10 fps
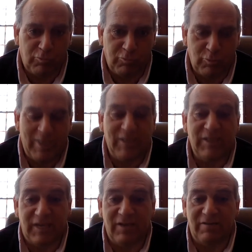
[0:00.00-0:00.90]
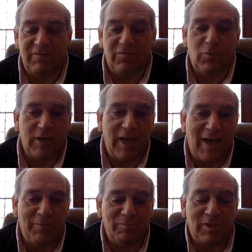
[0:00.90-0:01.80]
relive what
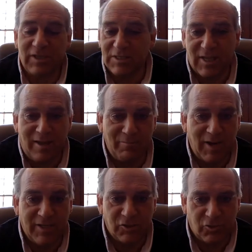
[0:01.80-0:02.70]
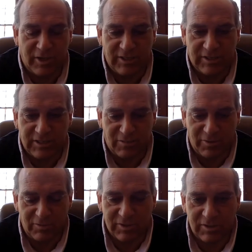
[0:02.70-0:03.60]
happened, but this time by choice, as
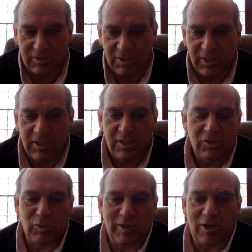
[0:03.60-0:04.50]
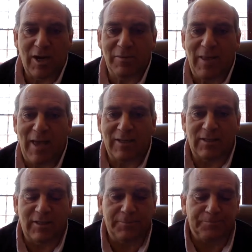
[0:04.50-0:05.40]
opposed to doing it
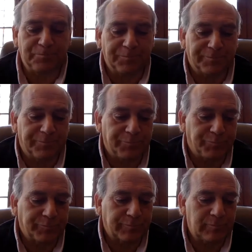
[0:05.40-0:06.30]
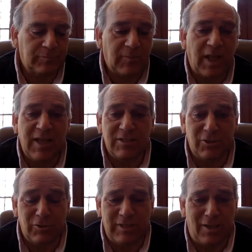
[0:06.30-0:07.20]
automatically. And so
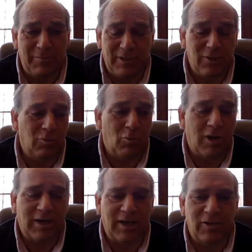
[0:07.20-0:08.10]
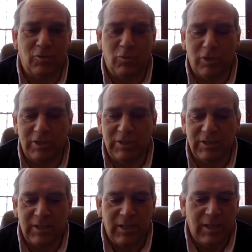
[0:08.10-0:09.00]
you tell me you're walking in the woods
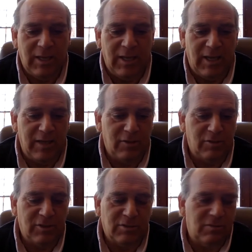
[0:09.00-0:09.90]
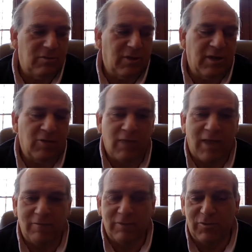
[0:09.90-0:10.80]
and you're just looking
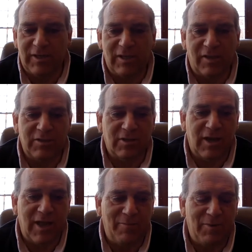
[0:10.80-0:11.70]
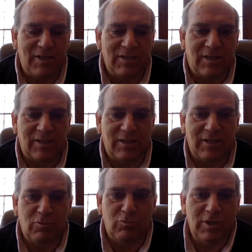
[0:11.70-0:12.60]
around, you think nothing's going to happen, and suddenly
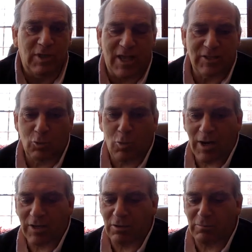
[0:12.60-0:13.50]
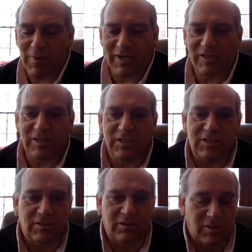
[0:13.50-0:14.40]
you realize you walk your men into
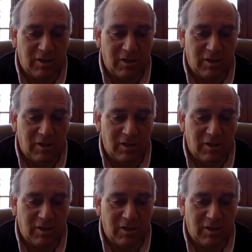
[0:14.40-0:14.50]
this,